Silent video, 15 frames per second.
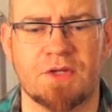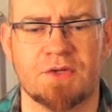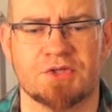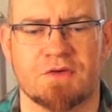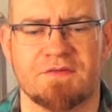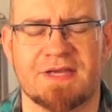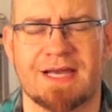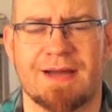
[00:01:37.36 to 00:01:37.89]

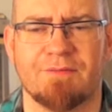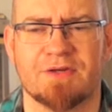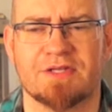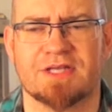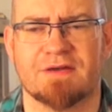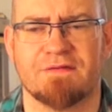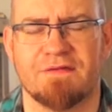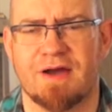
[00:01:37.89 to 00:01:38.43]
So if your camera's,
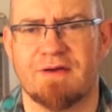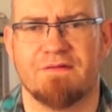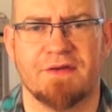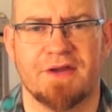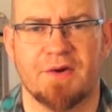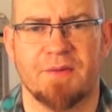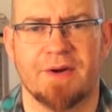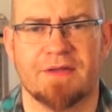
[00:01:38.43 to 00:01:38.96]
say, 5
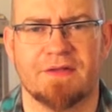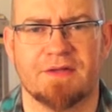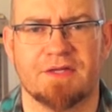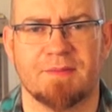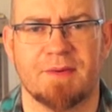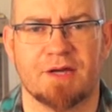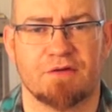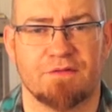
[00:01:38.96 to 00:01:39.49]
feet away, then
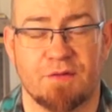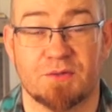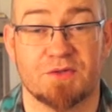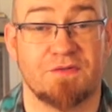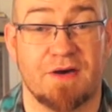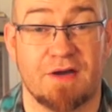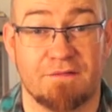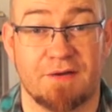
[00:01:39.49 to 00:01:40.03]
your microphone's
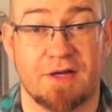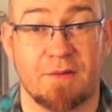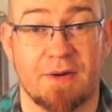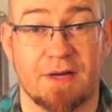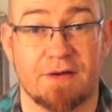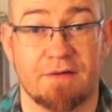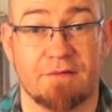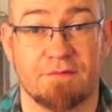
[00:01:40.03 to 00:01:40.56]
5 feet
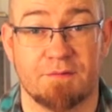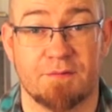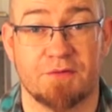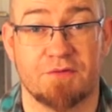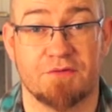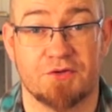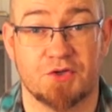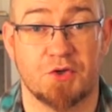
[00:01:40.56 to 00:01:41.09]
away from
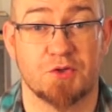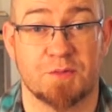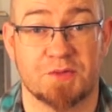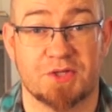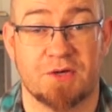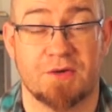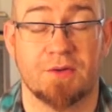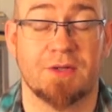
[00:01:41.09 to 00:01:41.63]
the source
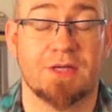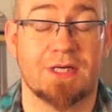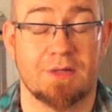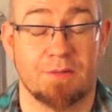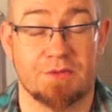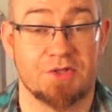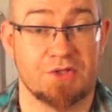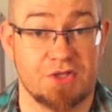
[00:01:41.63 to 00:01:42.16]
material,
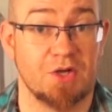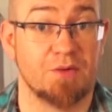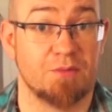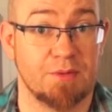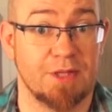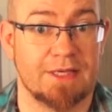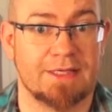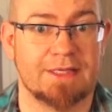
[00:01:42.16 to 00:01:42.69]
which is you
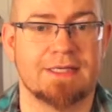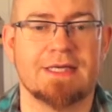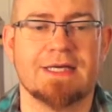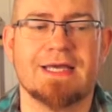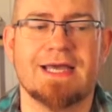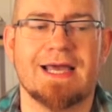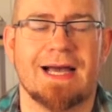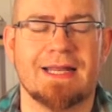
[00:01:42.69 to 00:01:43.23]
playing.
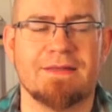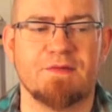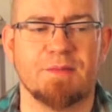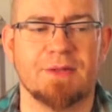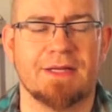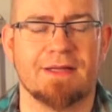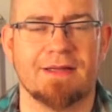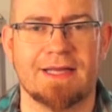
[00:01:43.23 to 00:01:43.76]
And if you
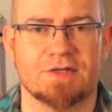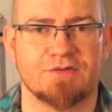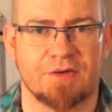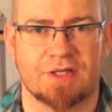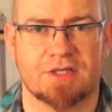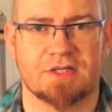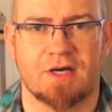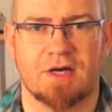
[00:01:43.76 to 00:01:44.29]
play an
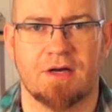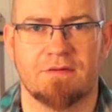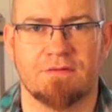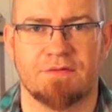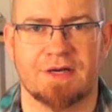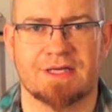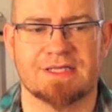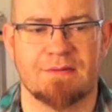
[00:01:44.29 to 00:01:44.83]
electric guitar,
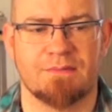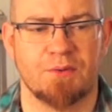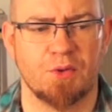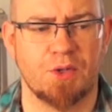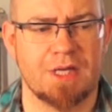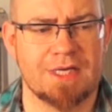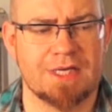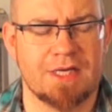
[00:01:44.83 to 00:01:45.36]
for
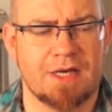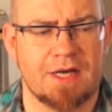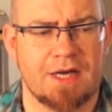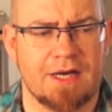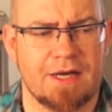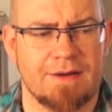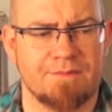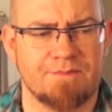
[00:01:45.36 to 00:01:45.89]
example,
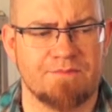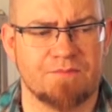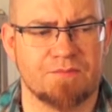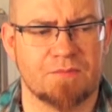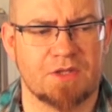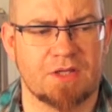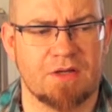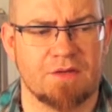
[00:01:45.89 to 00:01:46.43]

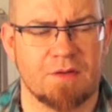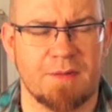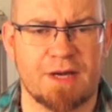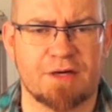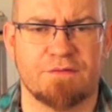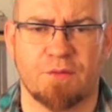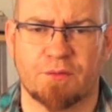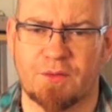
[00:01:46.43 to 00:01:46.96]
the
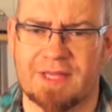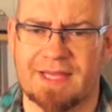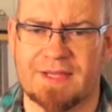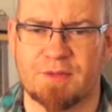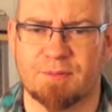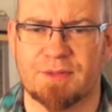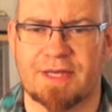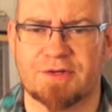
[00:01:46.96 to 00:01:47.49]
microphone will hear
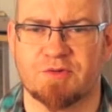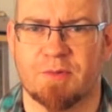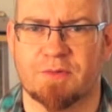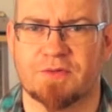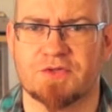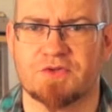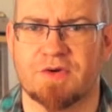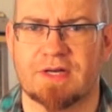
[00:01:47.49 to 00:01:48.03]
the plectrum on
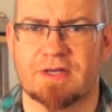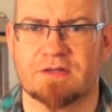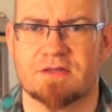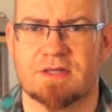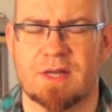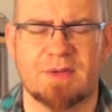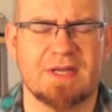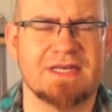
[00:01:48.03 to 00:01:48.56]
the
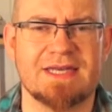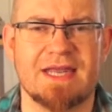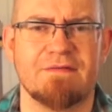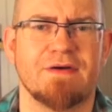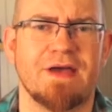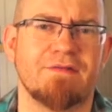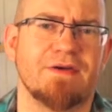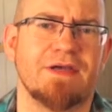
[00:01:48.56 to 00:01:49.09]
strings. Now, you'd
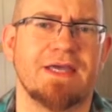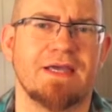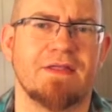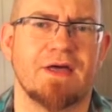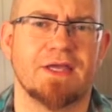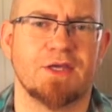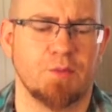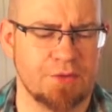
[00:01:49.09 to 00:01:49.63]
never ever hear
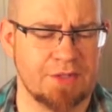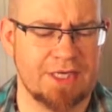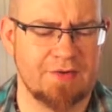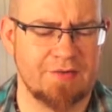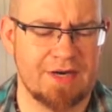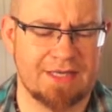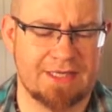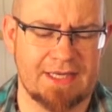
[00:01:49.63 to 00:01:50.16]
that. You wouldn't
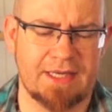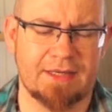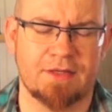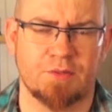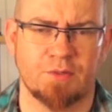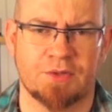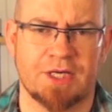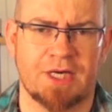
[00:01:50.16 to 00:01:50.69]
hear it at a gig,
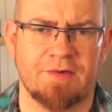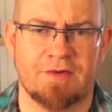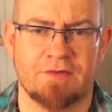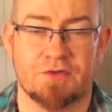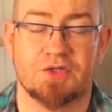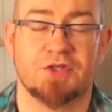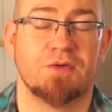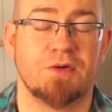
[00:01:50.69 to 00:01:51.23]
you wouldn't hear it in
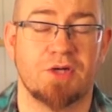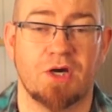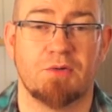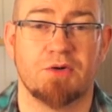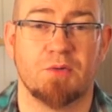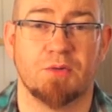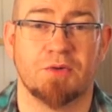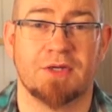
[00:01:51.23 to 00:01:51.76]
the studio,
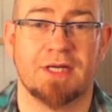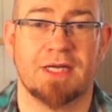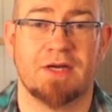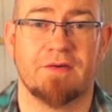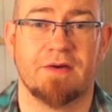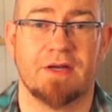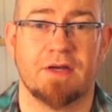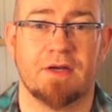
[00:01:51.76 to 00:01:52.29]
you wouldn't
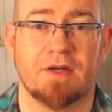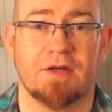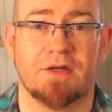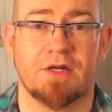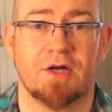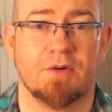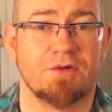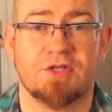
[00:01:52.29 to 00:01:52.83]
hear it,
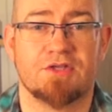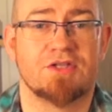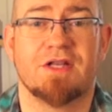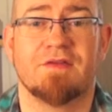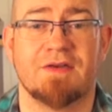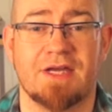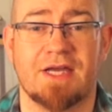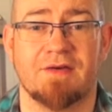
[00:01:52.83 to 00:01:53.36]
you know, you just
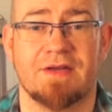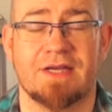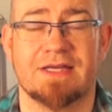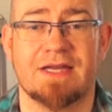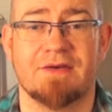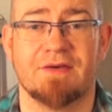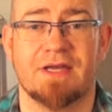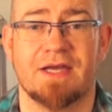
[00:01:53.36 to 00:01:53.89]
never hear it. You'd
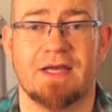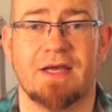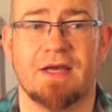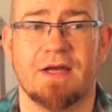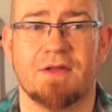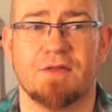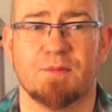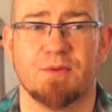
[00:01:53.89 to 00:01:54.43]
never hear
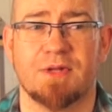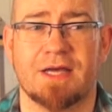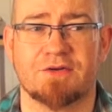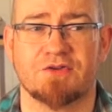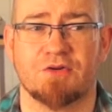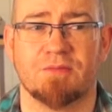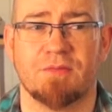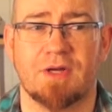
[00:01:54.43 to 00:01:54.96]
the
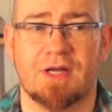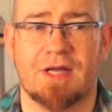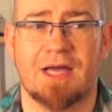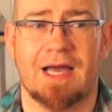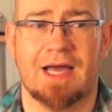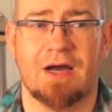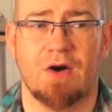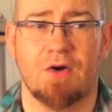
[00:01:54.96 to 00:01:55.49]
plectrum
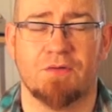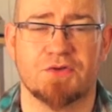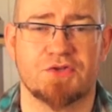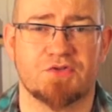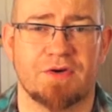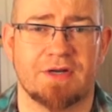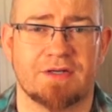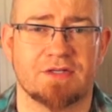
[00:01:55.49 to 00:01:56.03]
on the
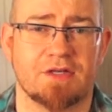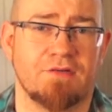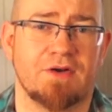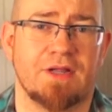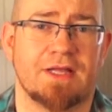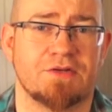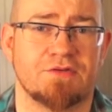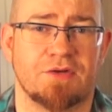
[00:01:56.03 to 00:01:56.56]
strings of an
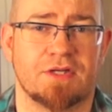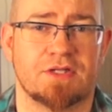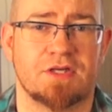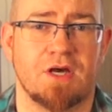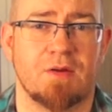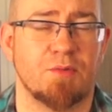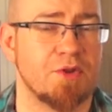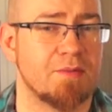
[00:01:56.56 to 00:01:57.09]
electric
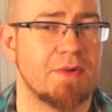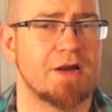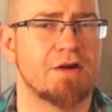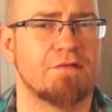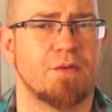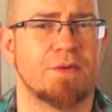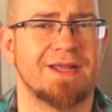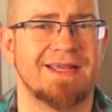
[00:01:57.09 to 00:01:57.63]
guitar, but the
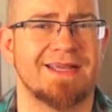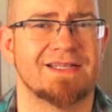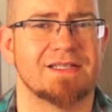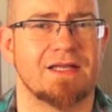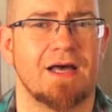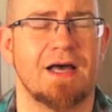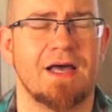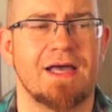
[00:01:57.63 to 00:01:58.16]
microphone hears
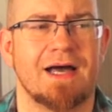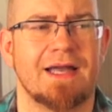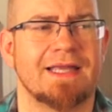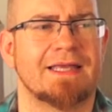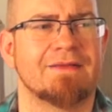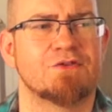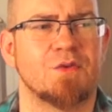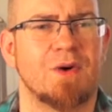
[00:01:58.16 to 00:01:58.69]
that, and
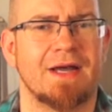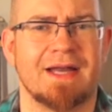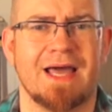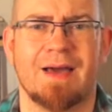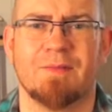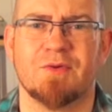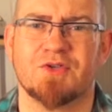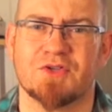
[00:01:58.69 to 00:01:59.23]
it gives quite an
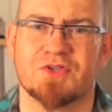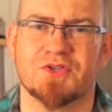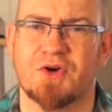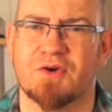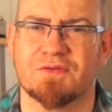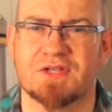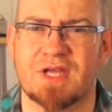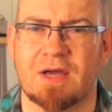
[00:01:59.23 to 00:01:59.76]
amateur
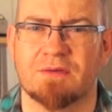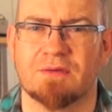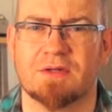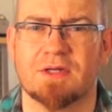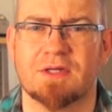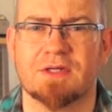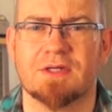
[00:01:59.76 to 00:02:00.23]
sort of sound.